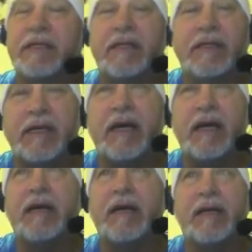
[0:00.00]
is,
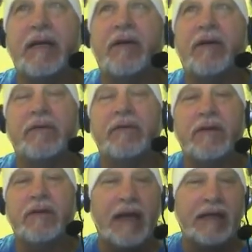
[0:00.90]

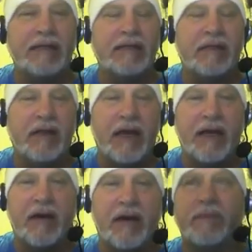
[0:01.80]
Clay
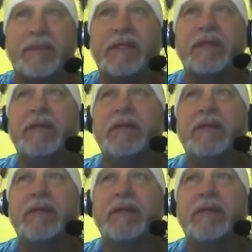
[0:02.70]
helps,